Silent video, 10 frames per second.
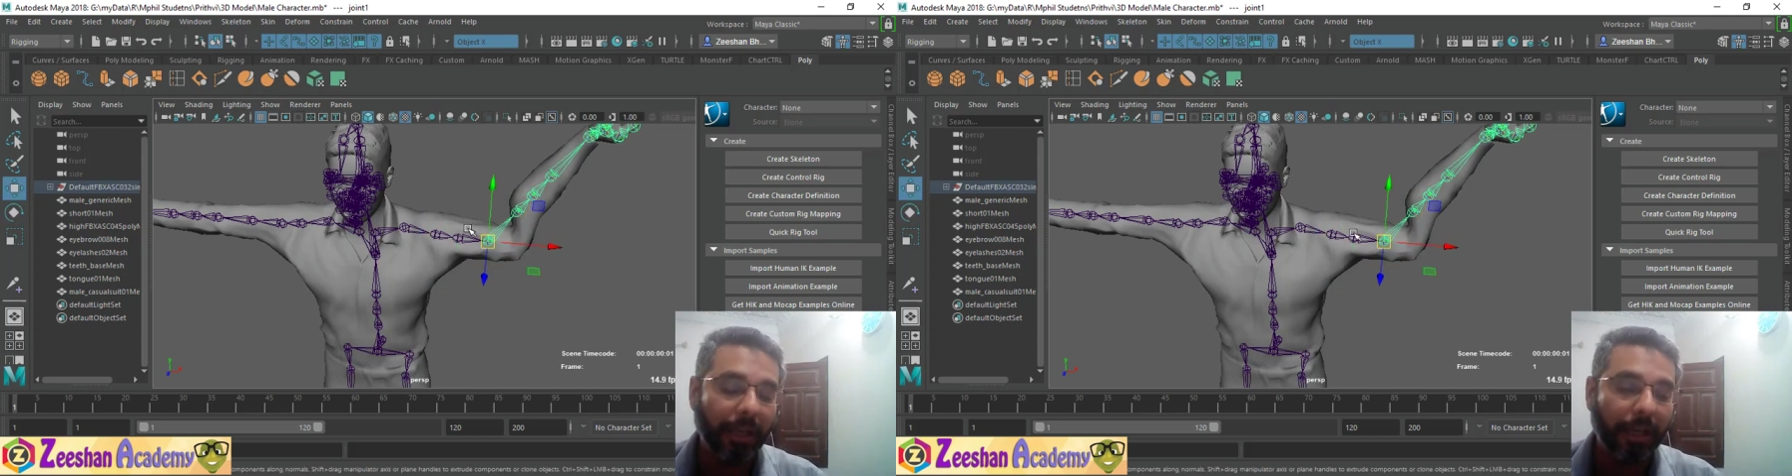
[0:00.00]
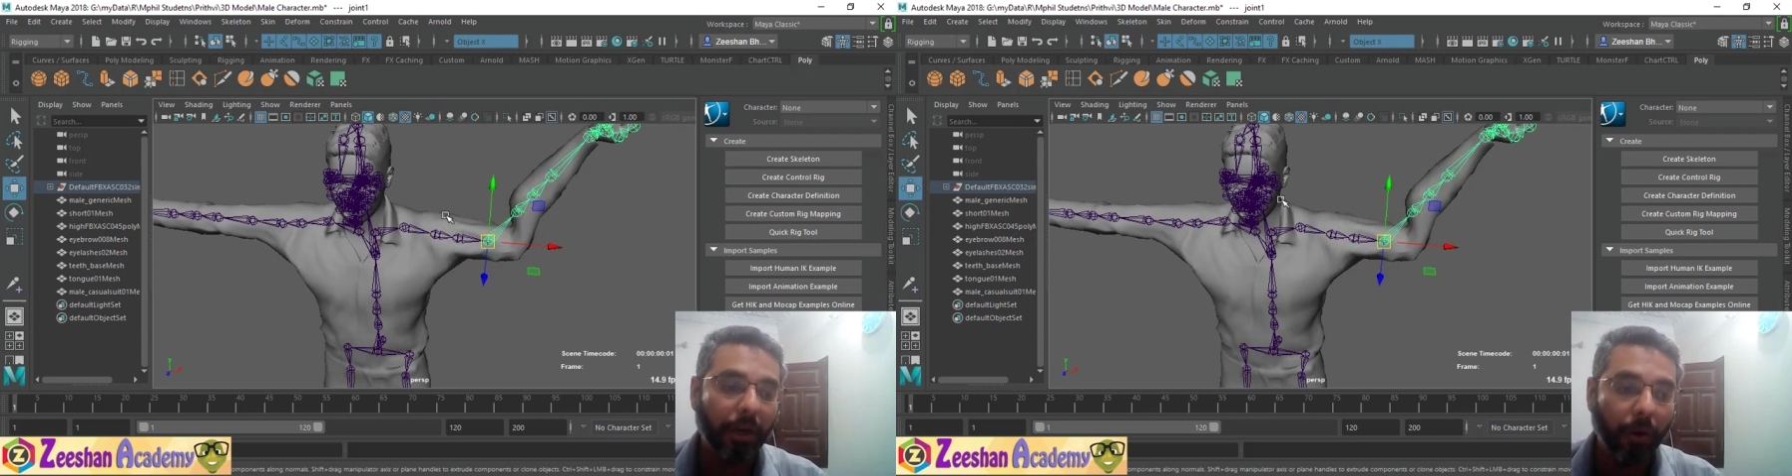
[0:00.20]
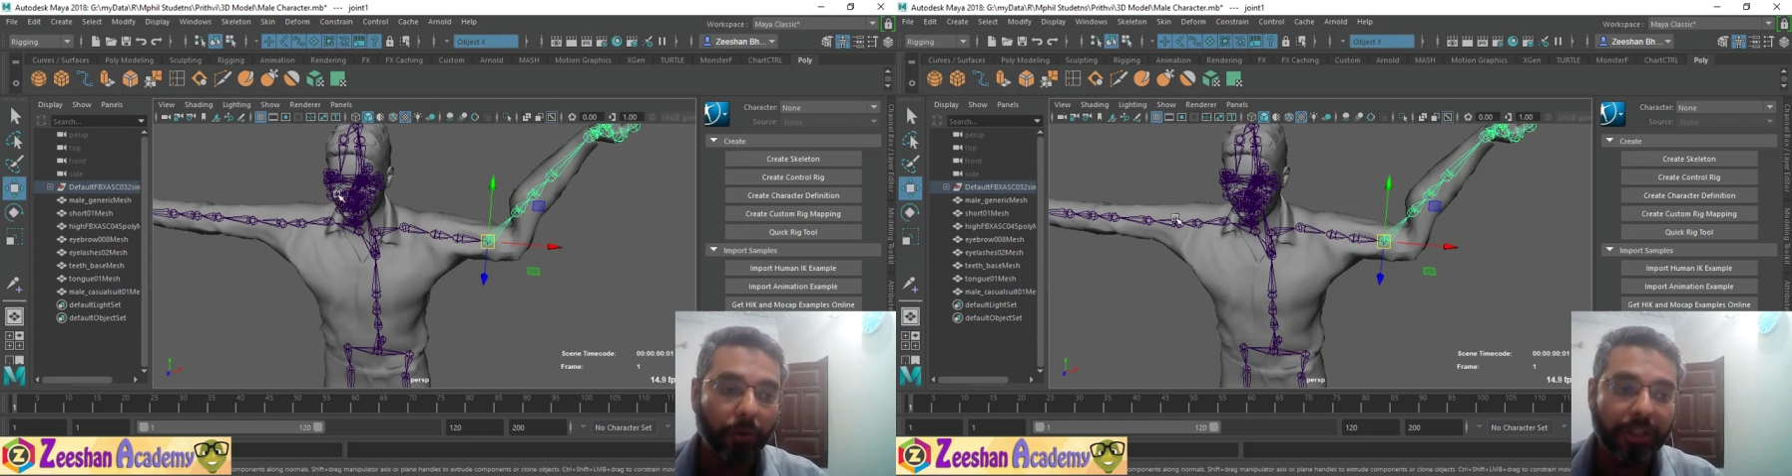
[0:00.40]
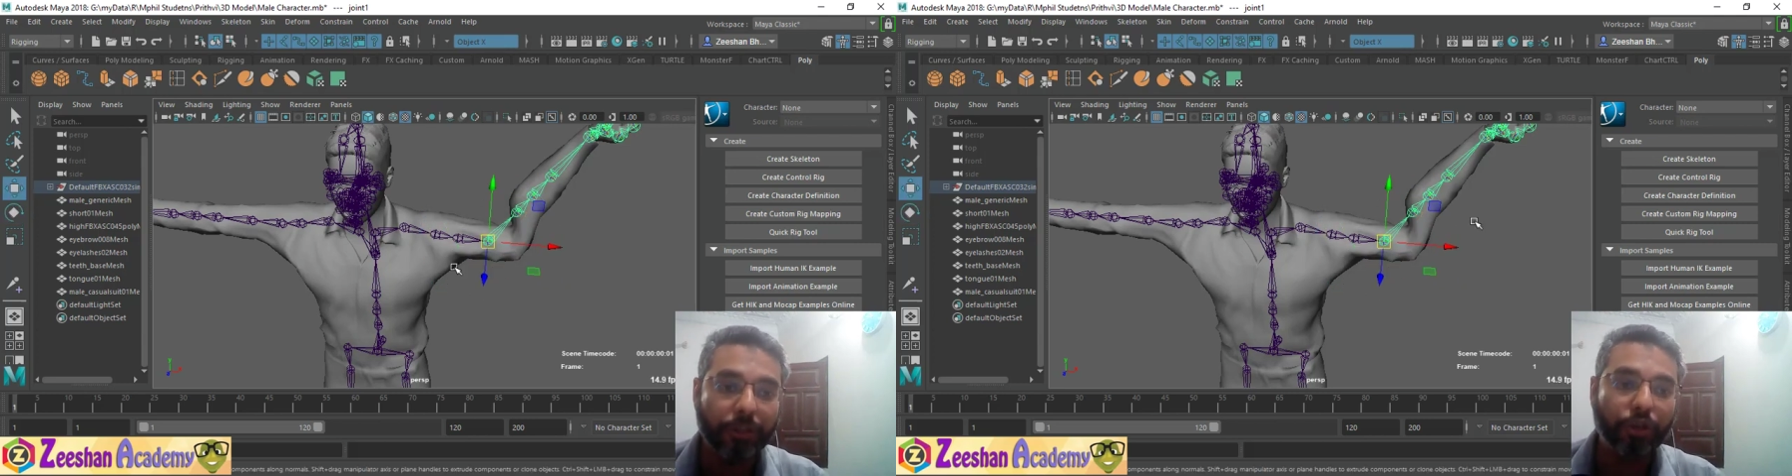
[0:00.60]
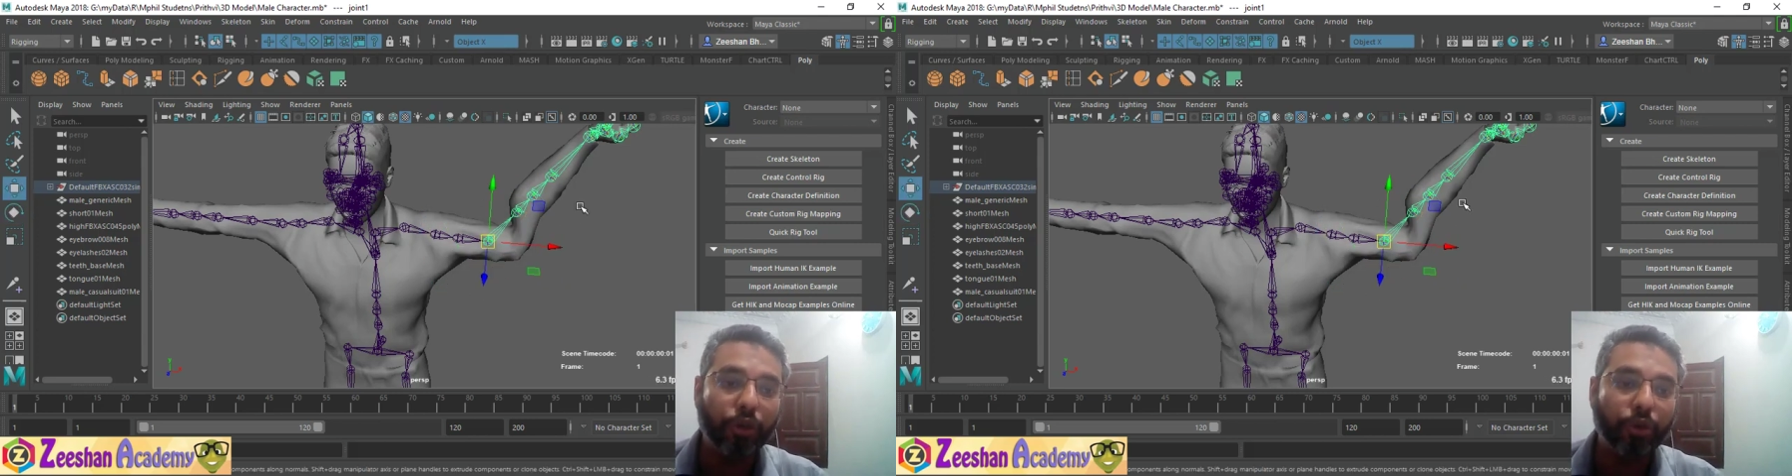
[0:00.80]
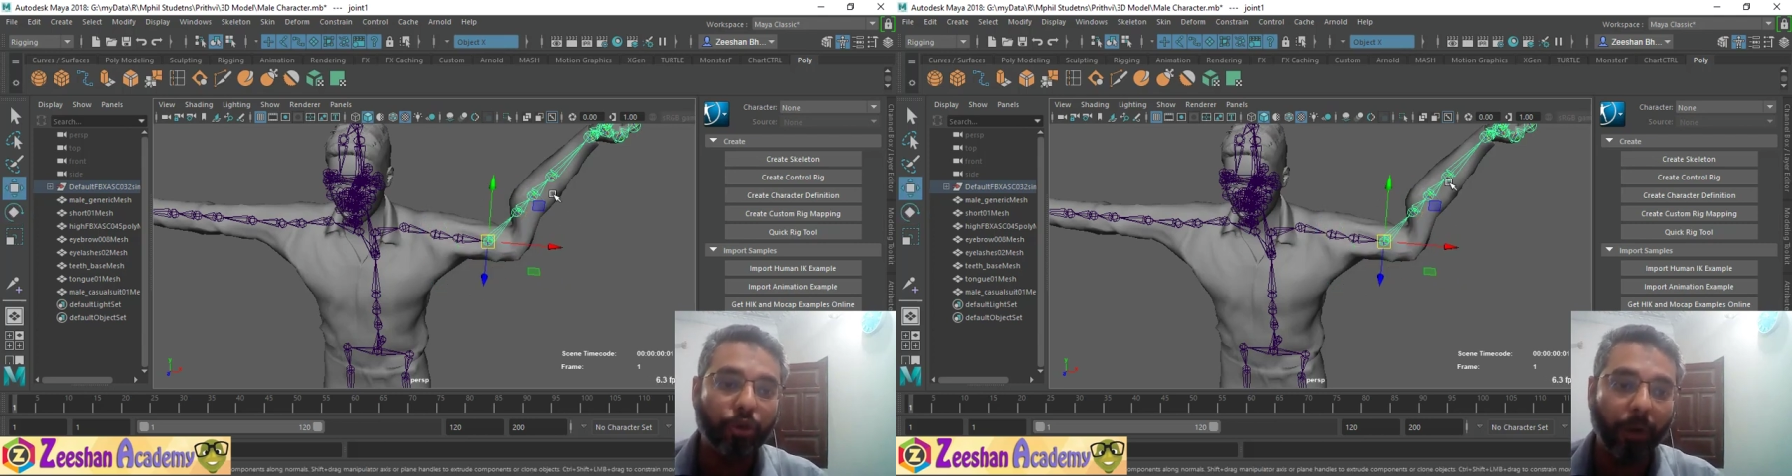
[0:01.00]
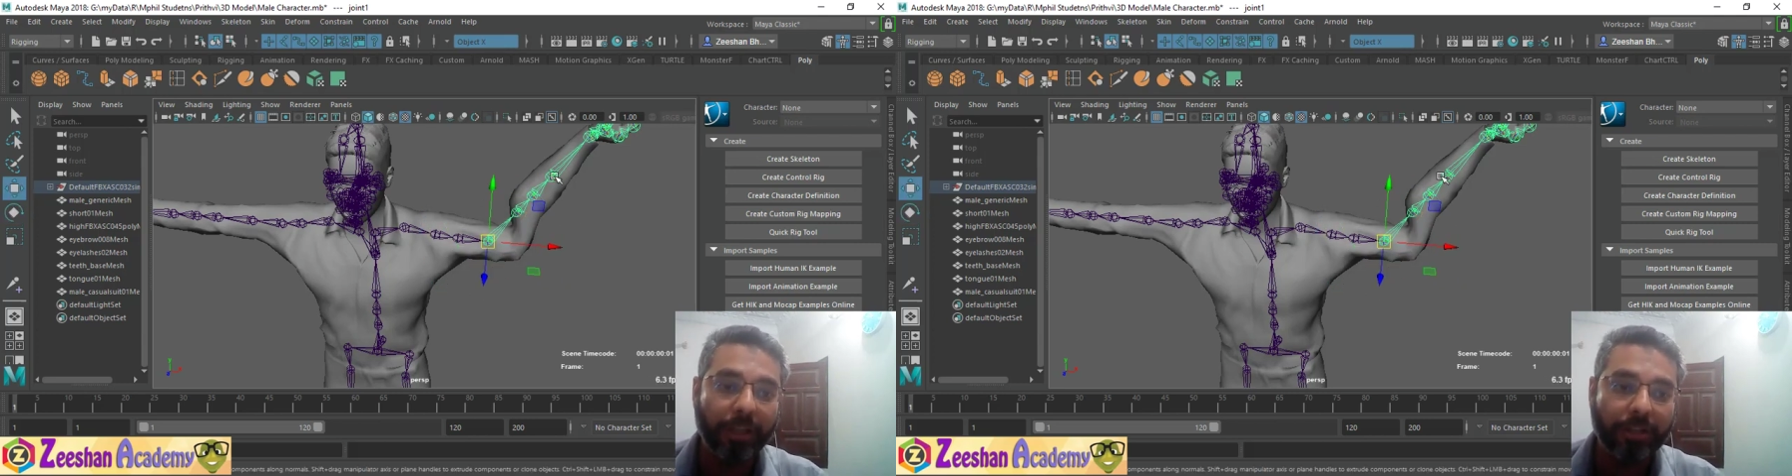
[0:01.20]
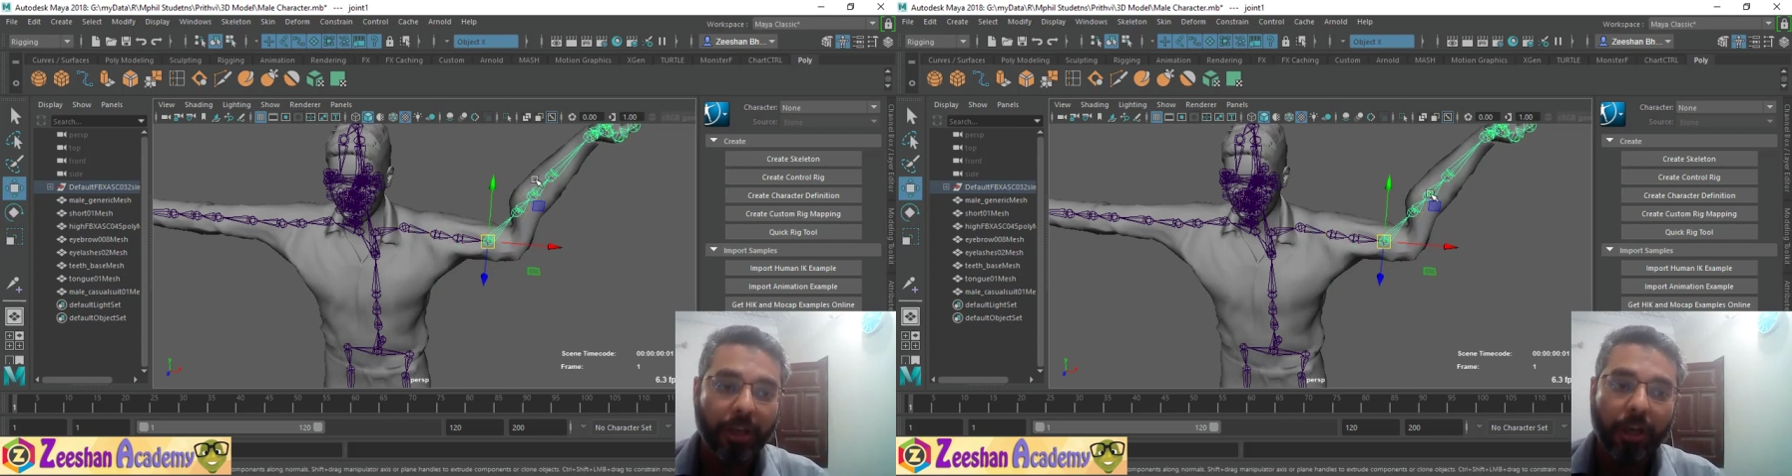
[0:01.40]
again around these new
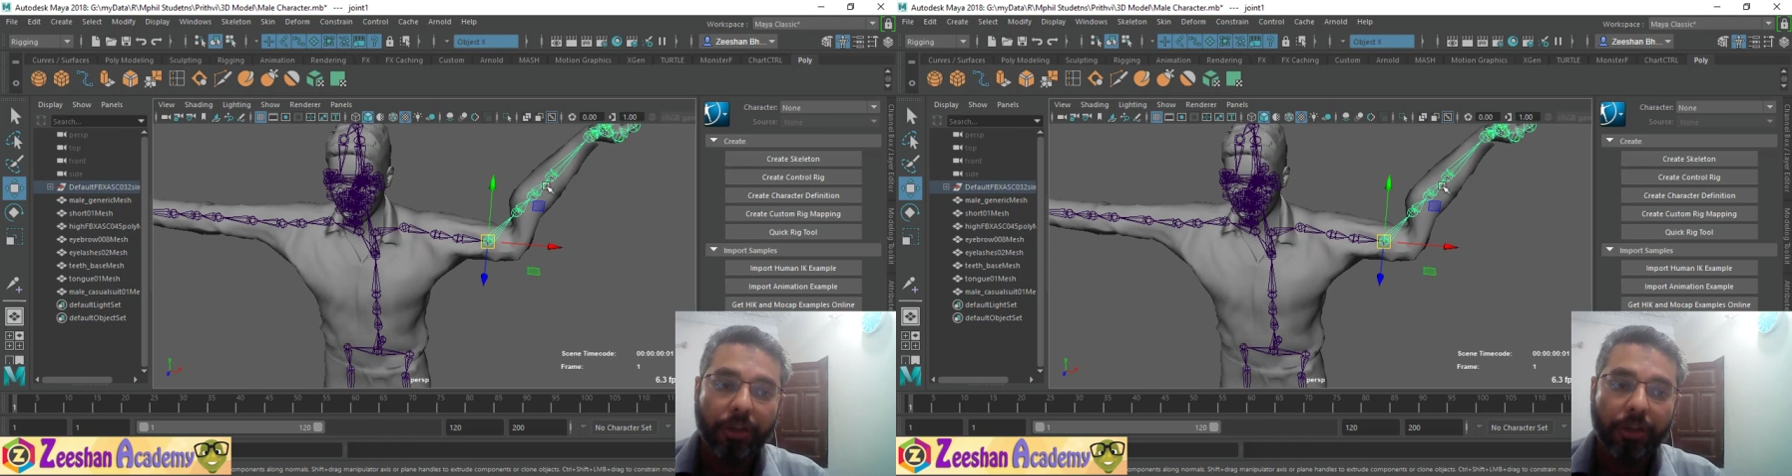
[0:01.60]
joints